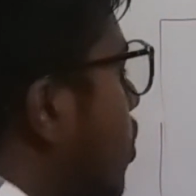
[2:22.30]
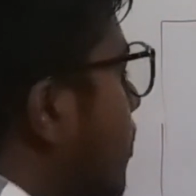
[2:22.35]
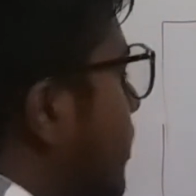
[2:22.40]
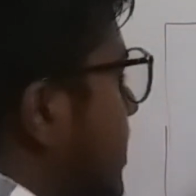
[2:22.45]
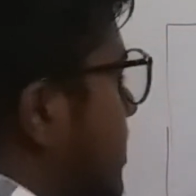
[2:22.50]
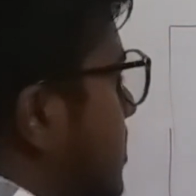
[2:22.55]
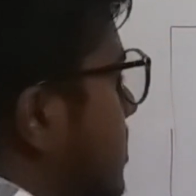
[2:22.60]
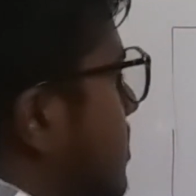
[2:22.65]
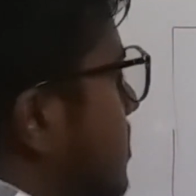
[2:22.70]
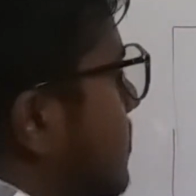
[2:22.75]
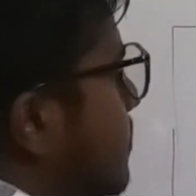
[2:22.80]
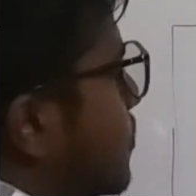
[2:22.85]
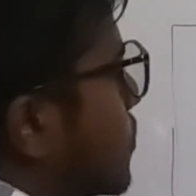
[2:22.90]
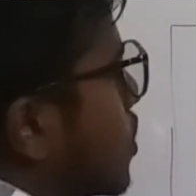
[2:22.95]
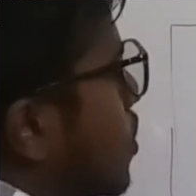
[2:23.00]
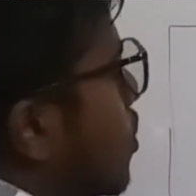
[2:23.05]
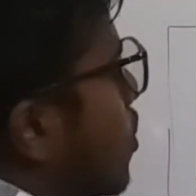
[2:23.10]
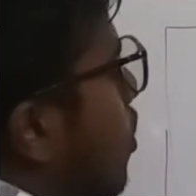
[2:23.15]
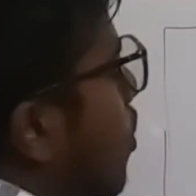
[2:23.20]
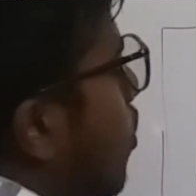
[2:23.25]
domains,
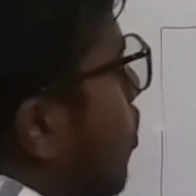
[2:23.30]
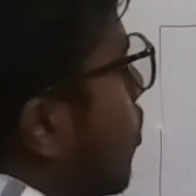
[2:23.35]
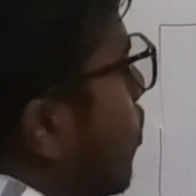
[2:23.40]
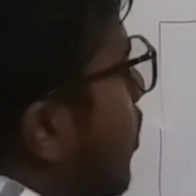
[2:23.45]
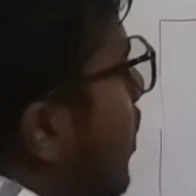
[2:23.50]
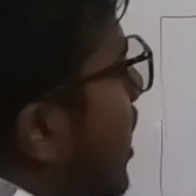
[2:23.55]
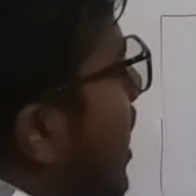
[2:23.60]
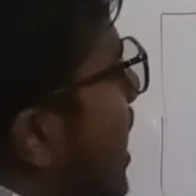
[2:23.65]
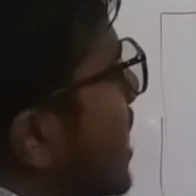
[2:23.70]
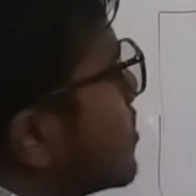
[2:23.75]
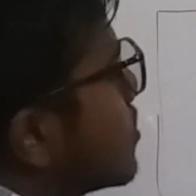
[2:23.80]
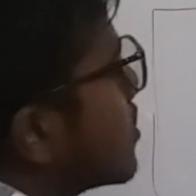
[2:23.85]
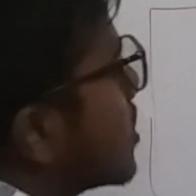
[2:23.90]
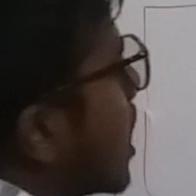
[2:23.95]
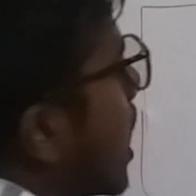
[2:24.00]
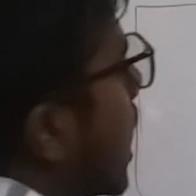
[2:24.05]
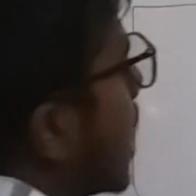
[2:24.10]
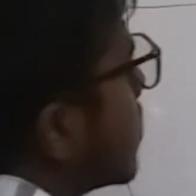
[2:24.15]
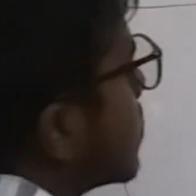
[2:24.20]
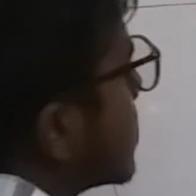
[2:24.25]
whereas on
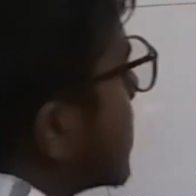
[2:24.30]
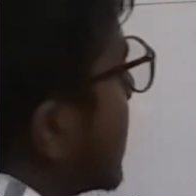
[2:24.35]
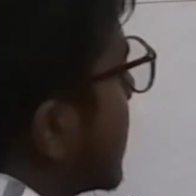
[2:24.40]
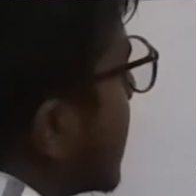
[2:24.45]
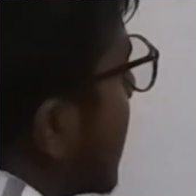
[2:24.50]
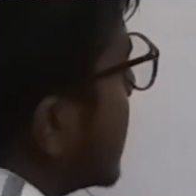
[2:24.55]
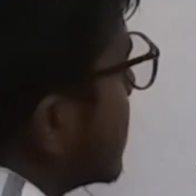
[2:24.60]
the outside it